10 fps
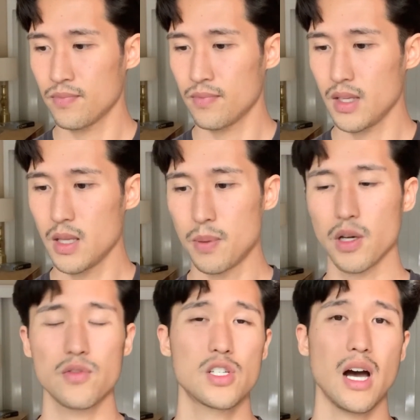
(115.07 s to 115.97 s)
In the book of
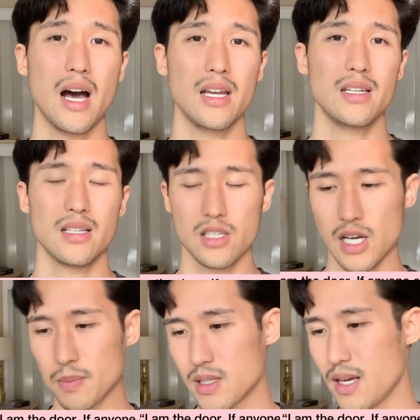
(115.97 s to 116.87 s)
John,
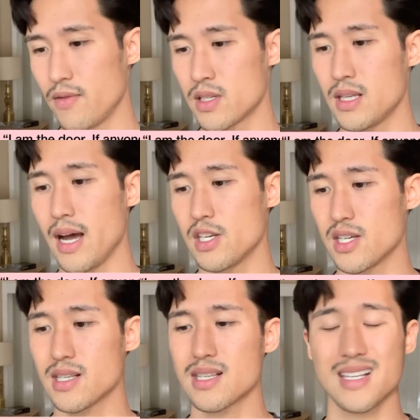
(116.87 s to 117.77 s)
chapter 10, verse 9,
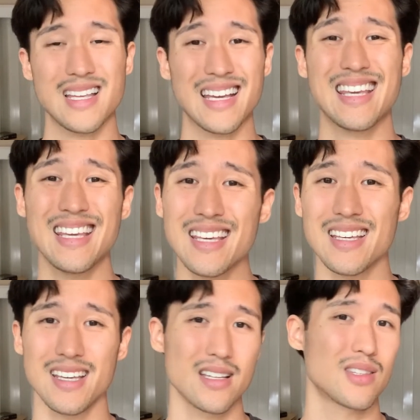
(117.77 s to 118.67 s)
Jesus says that He
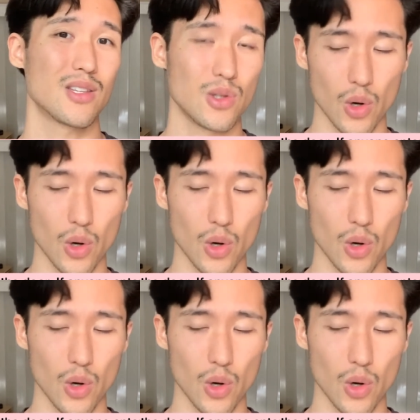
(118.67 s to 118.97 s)
is the door.